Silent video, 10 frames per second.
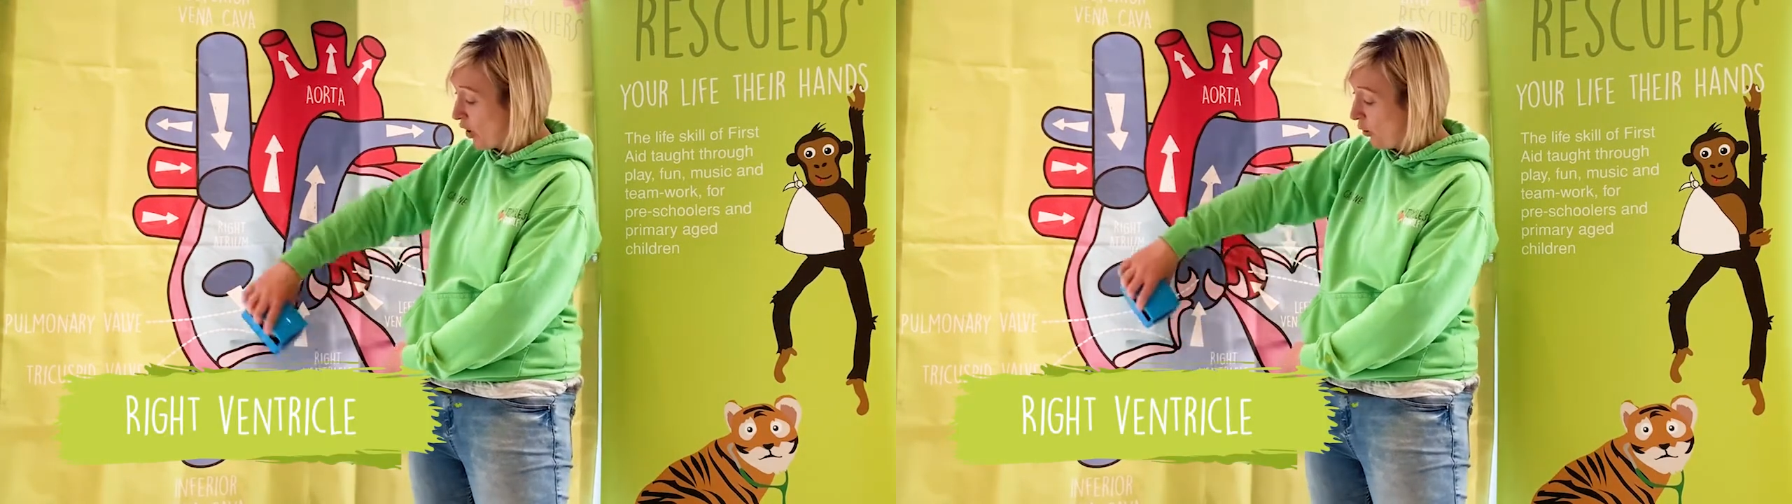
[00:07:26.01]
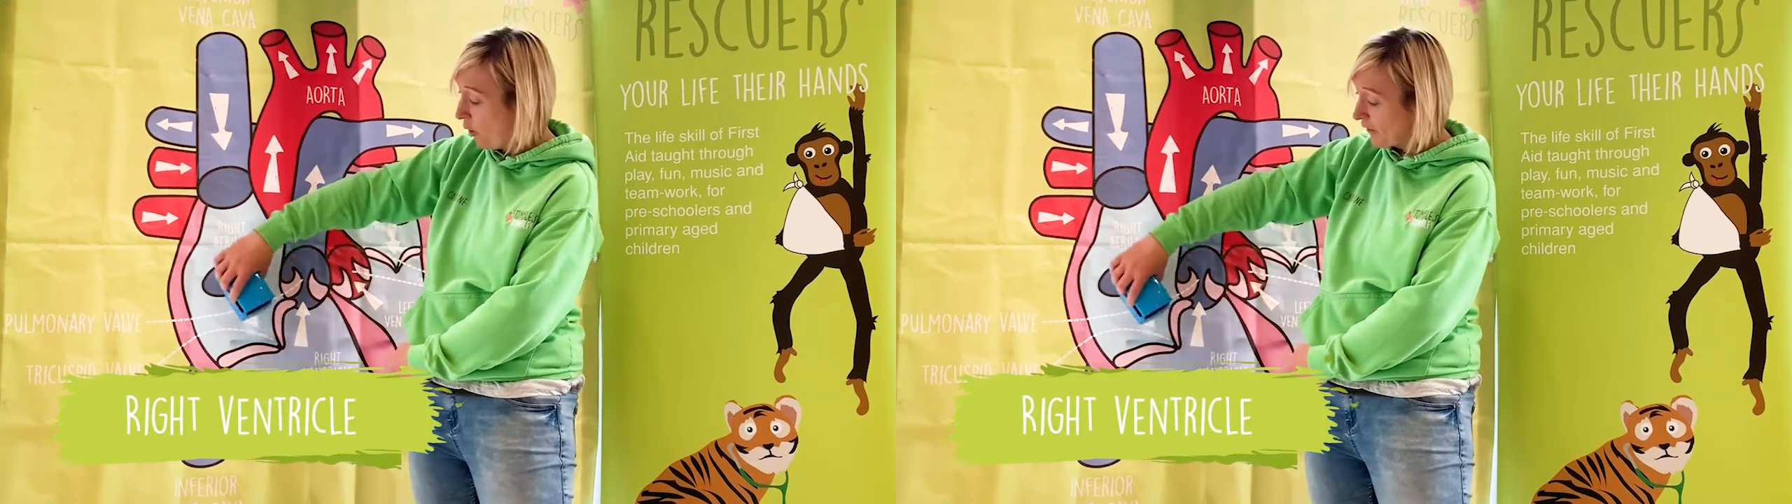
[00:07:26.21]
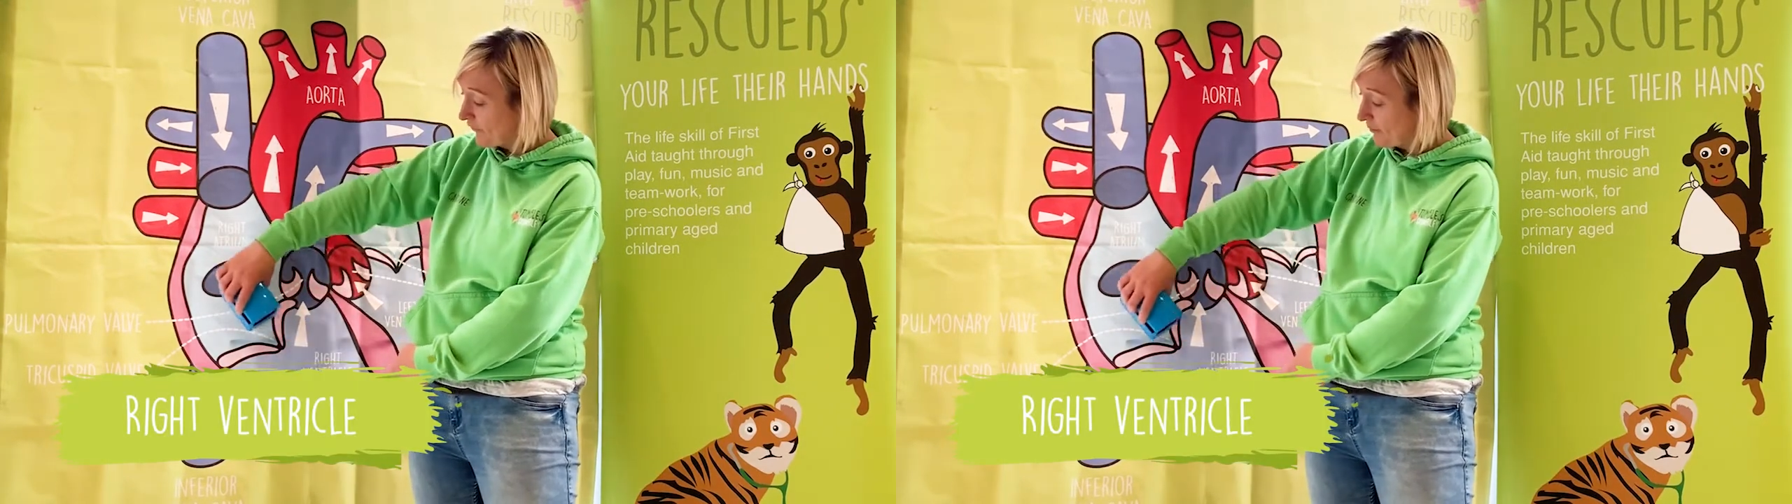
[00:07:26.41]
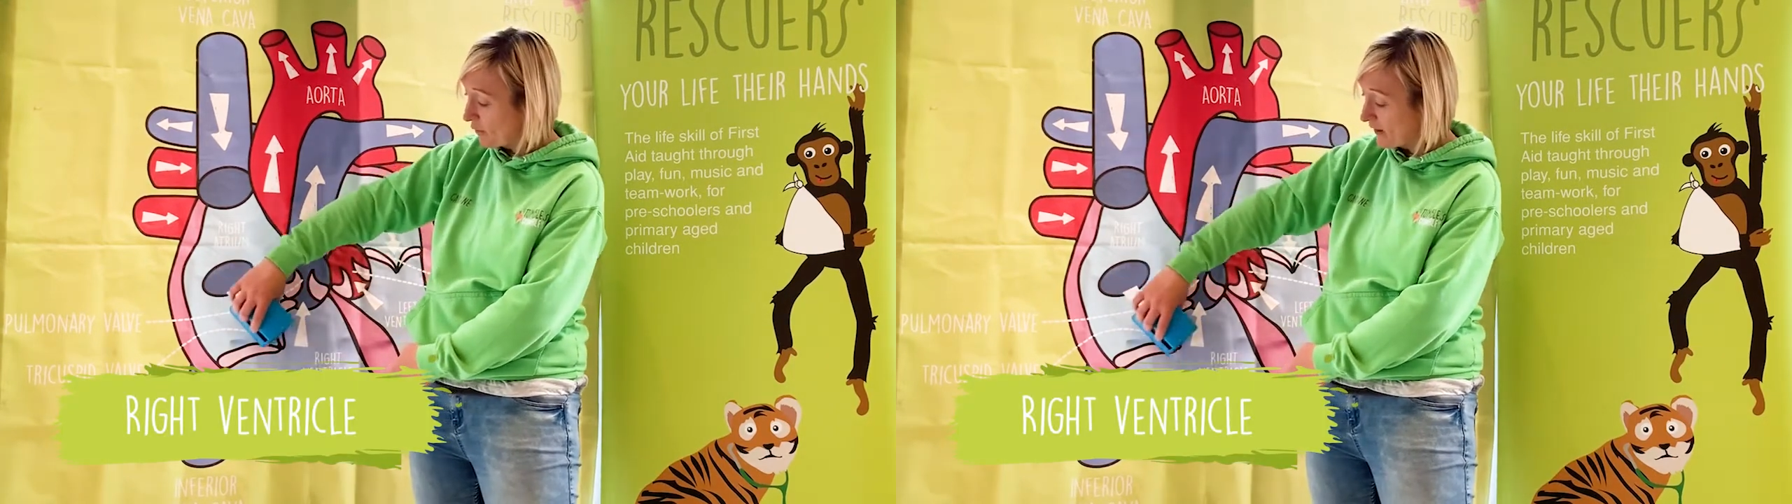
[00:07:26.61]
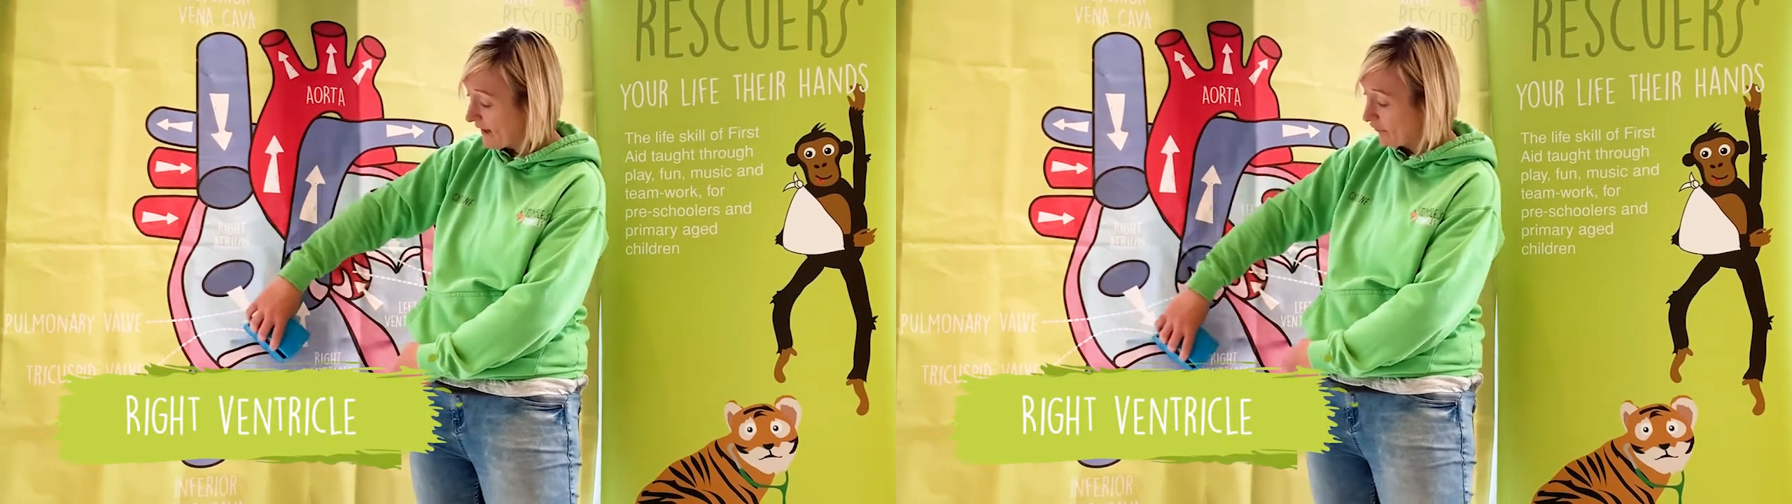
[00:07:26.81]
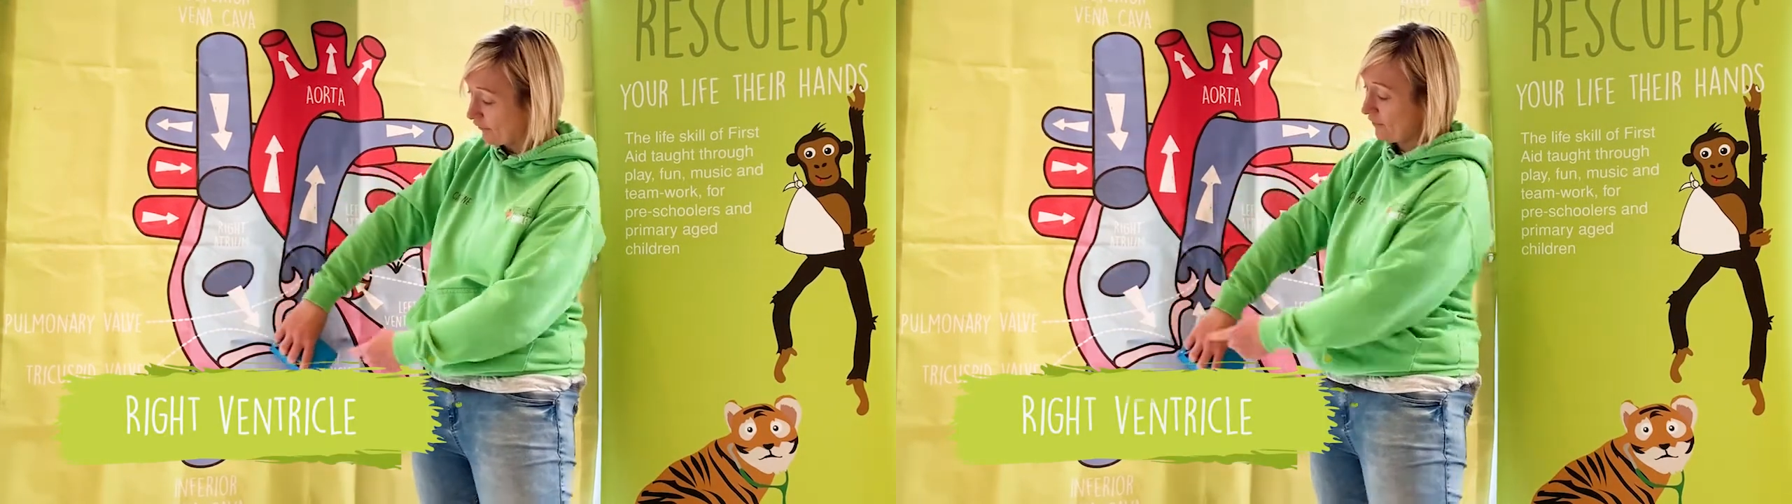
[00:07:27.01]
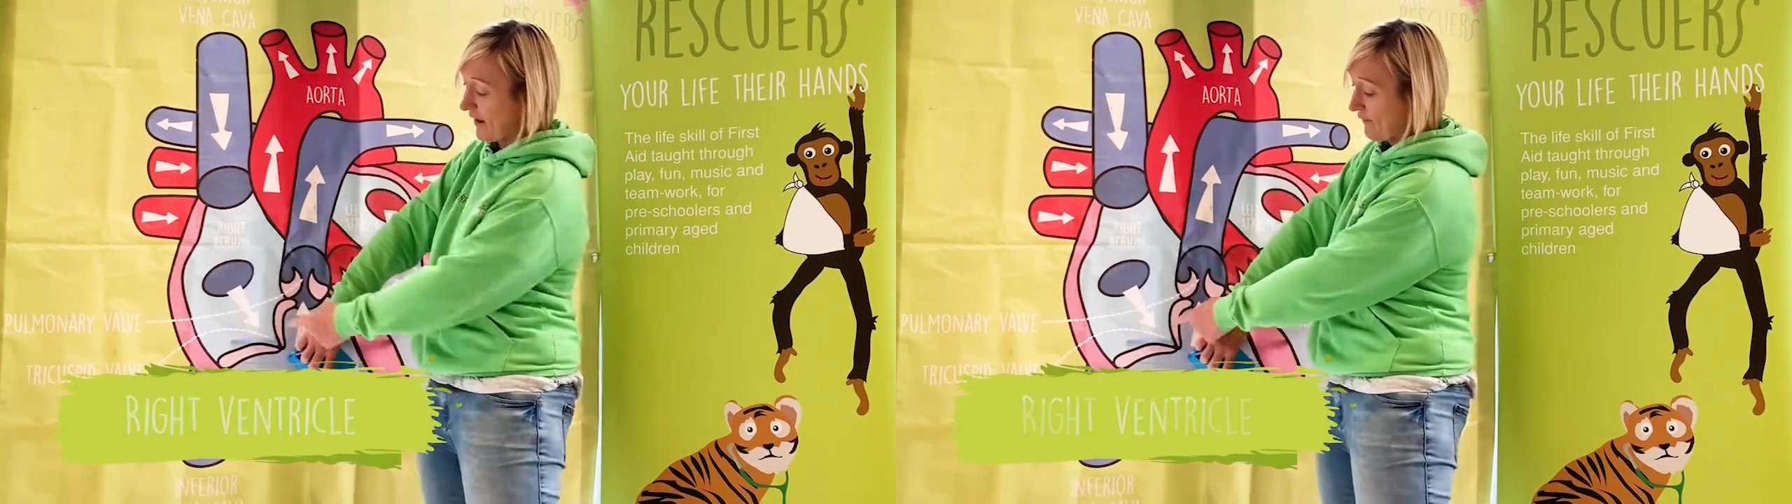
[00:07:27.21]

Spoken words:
Once the blood gets through that